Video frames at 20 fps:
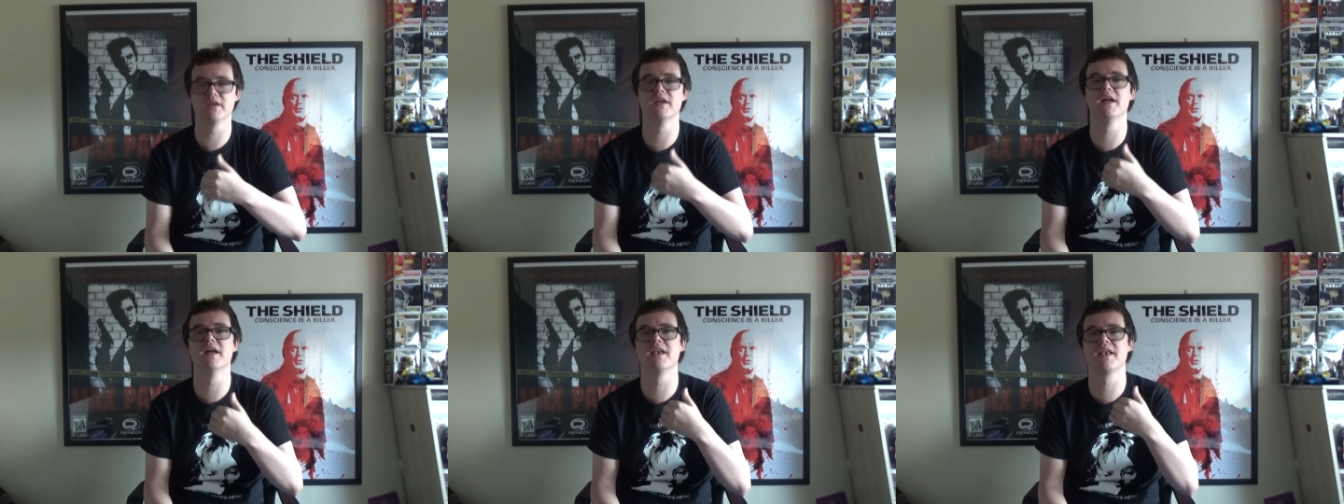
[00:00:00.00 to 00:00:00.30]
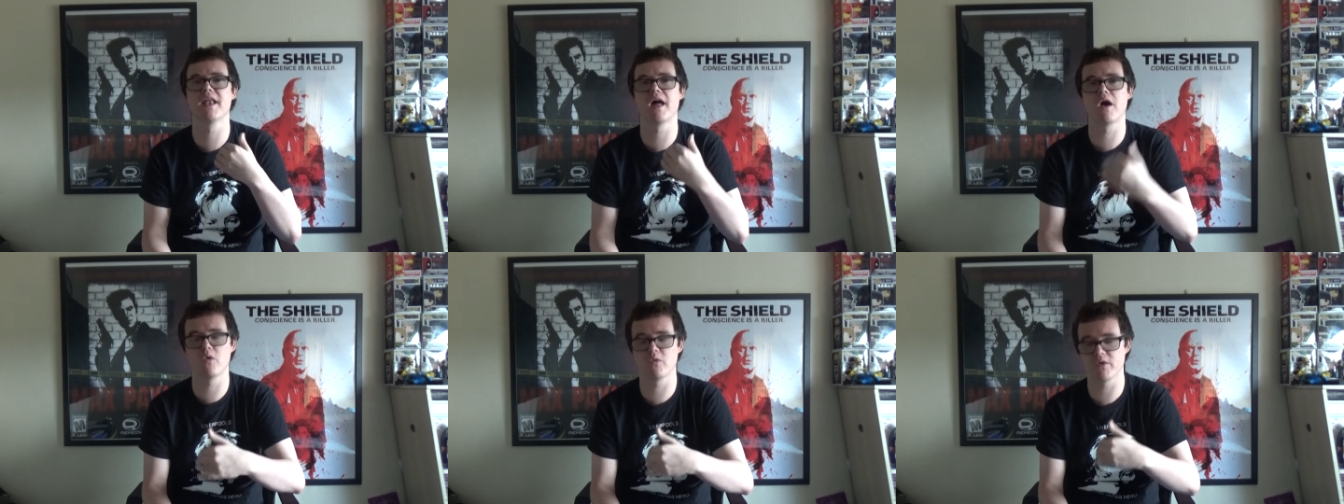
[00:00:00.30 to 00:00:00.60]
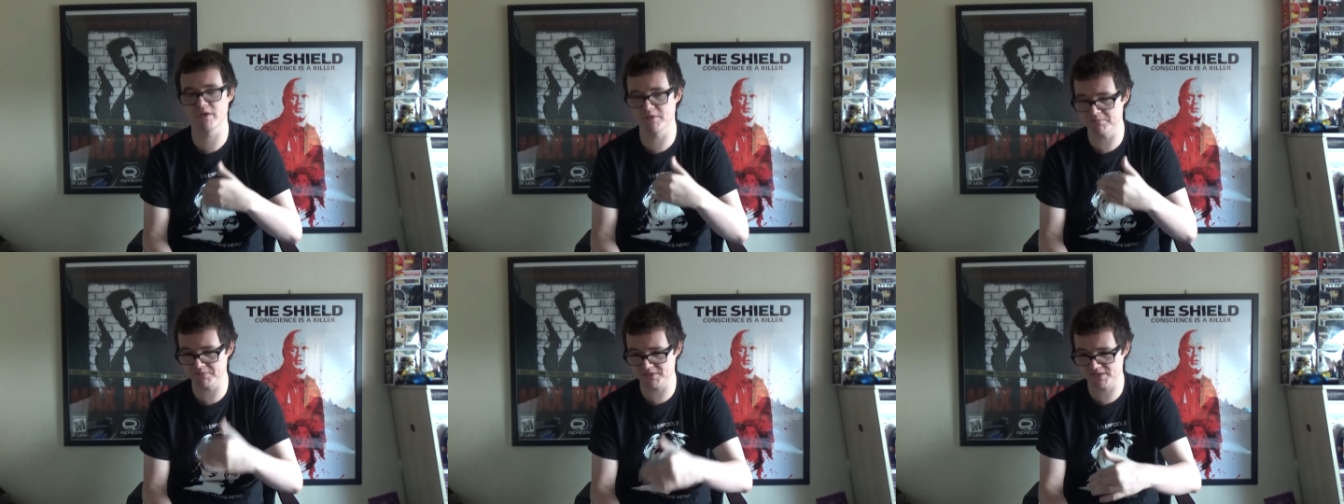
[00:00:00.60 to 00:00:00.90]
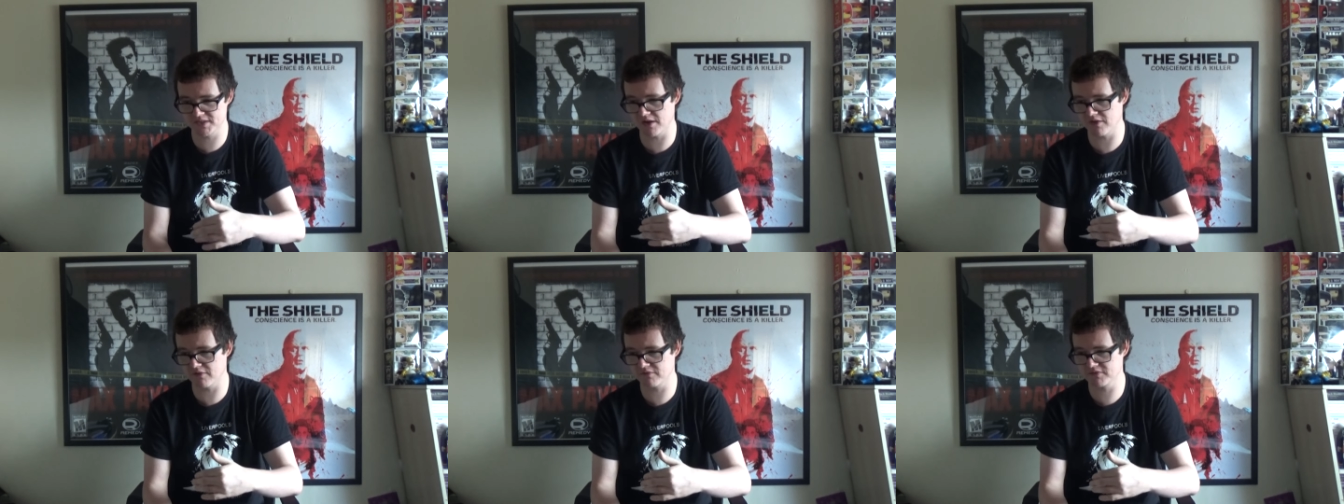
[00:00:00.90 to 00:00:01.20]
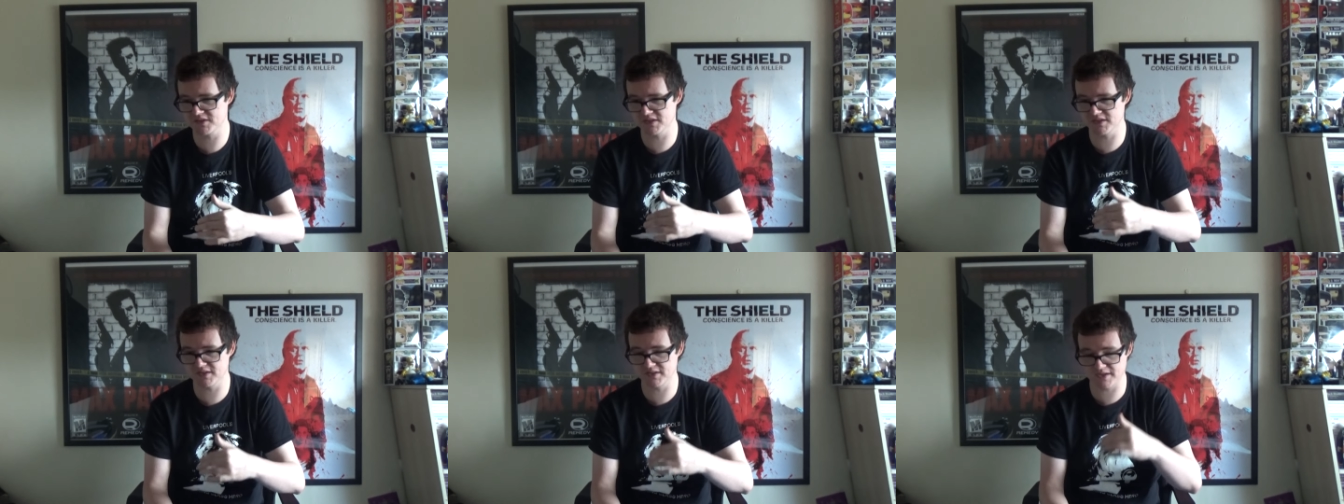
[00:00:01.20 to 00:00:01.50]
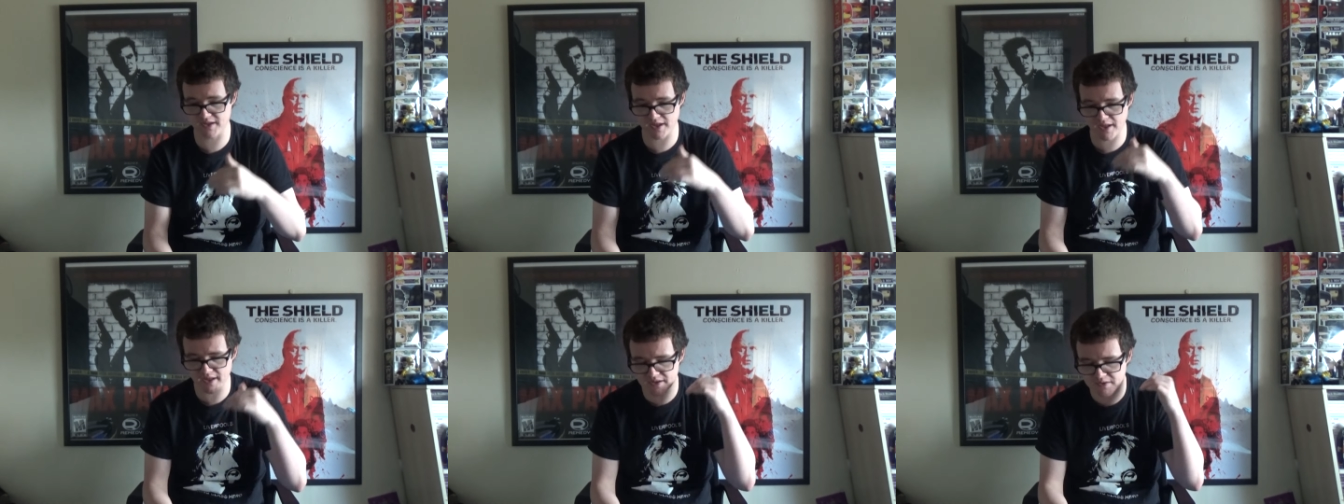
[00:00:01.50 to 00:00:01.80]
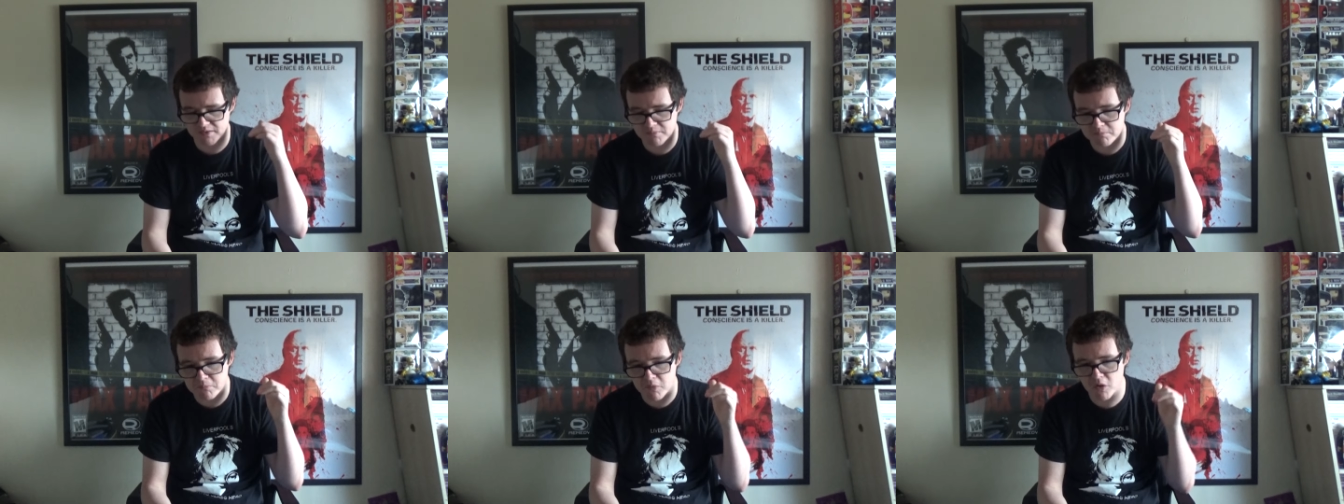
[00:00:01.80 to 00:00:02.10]
allow himself to get
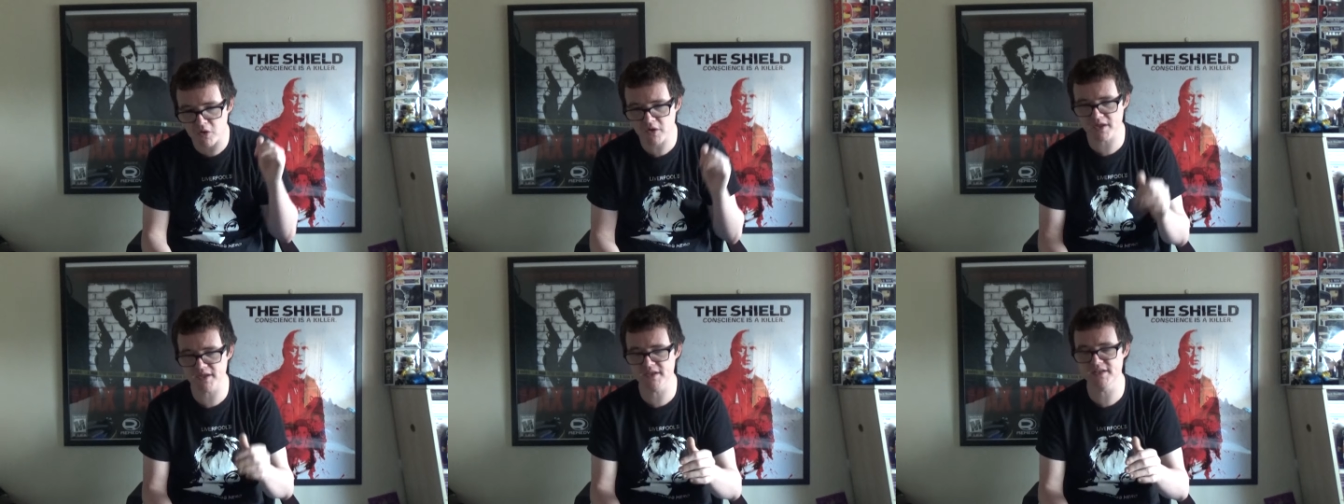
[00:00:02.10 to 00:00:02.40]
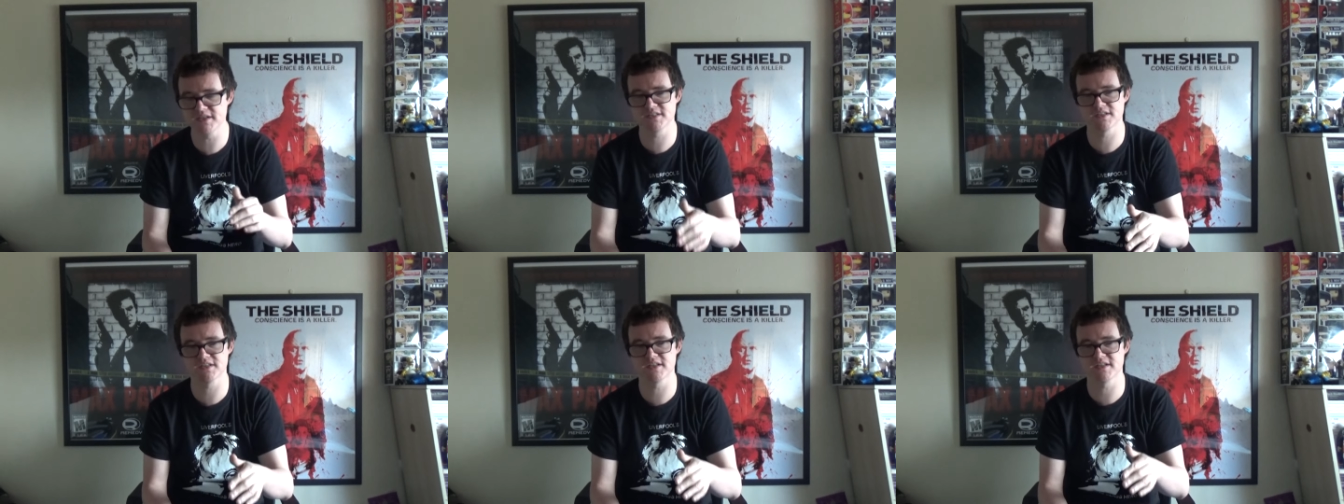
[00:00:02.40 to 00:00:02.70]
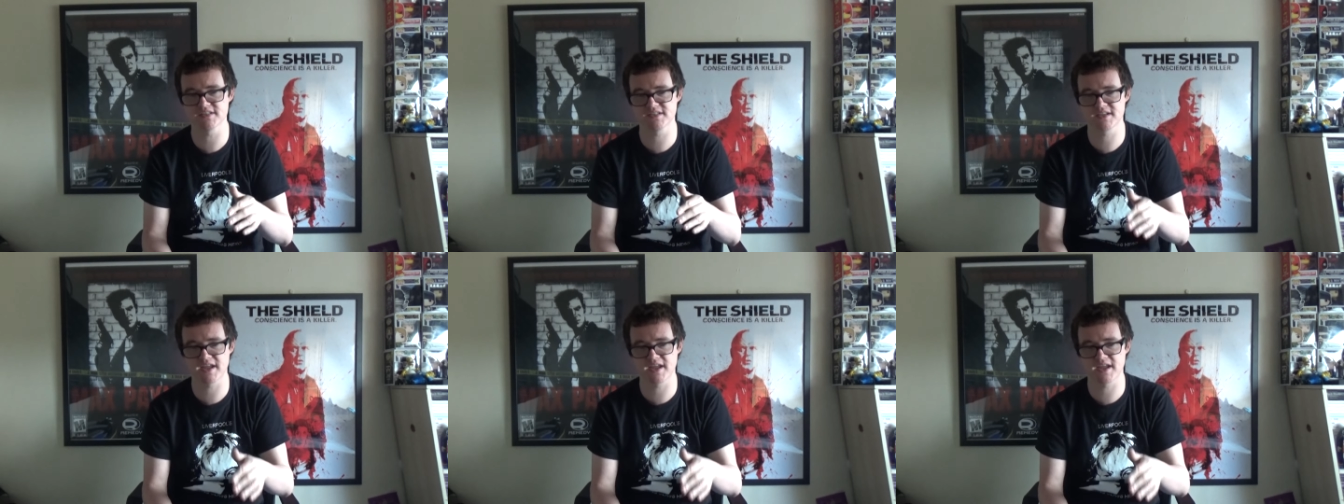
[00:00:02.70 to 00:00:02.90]
put into this